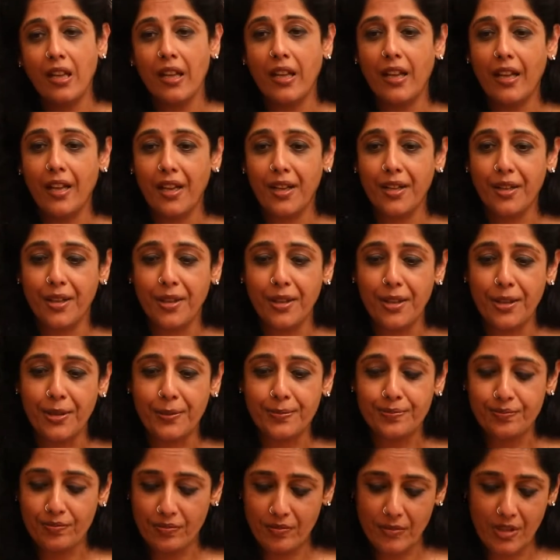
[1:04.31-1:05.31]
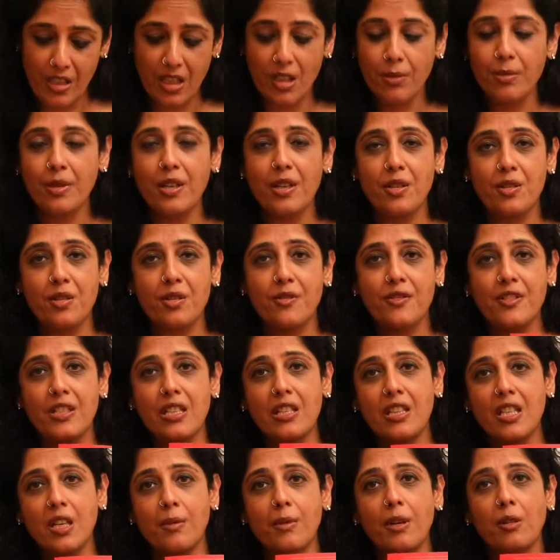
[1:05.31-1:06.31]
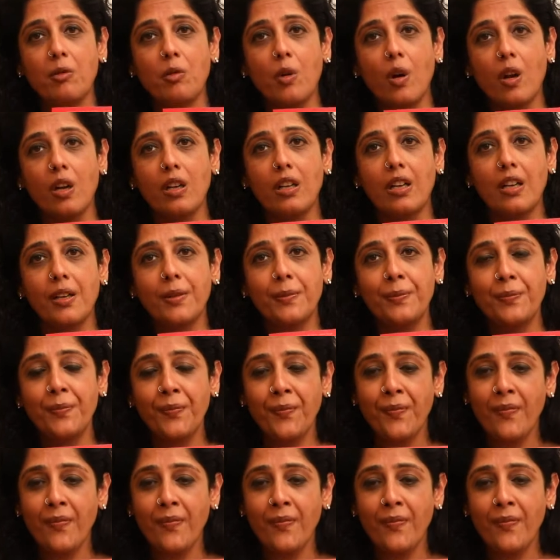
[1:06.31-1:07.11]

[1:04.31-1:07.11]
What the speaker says: And The Liberation of Sita by Volga.